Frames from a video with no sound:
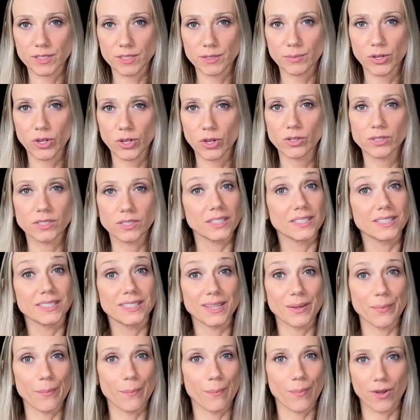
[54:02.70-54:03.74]
because it's
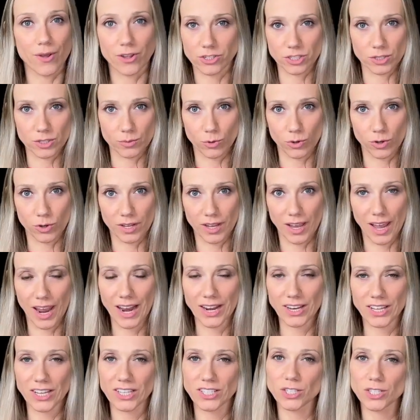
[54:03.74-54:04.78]
impossible.
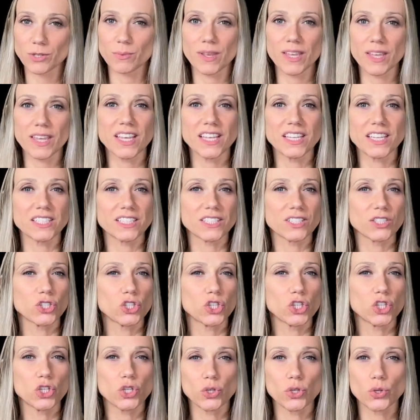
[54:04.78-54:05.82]
Anatomy is
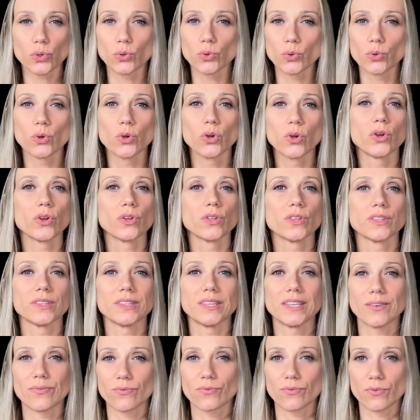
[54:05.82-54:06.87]
too
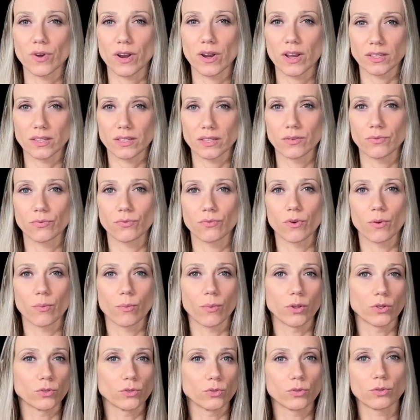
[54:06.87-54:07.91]
different from
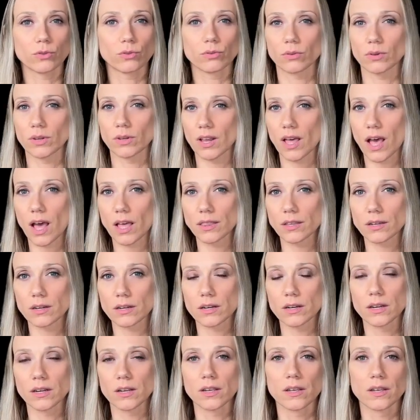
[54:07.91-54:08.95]
one tooth to
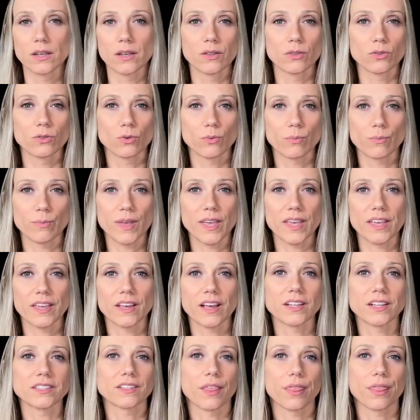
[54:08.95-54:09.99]
another to make
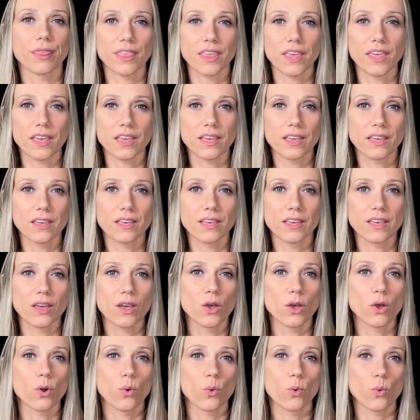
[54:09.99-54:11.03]
us think
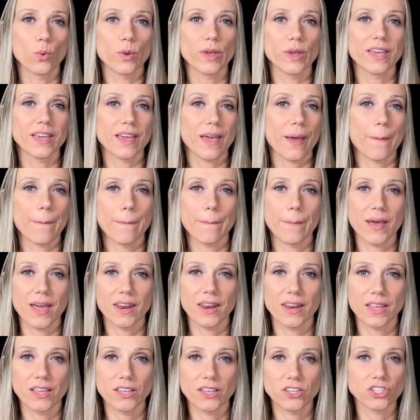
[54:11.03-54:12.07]
we can
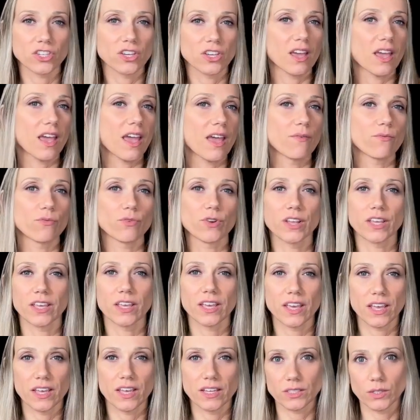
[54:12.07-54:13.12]
manage every
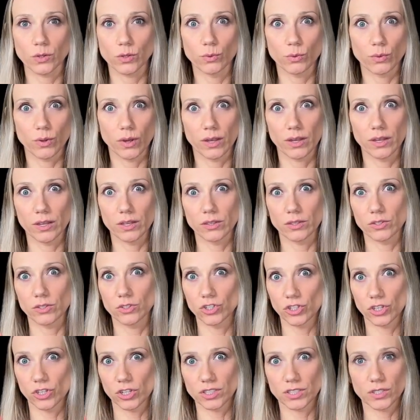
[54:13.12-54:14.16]
case with
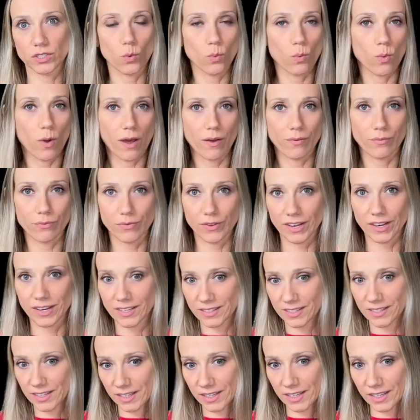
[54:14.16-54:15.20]
just one filling
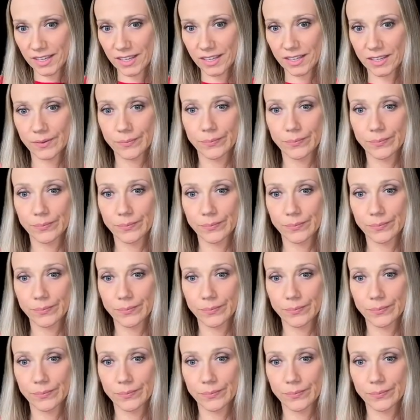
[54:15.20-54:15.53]
technique.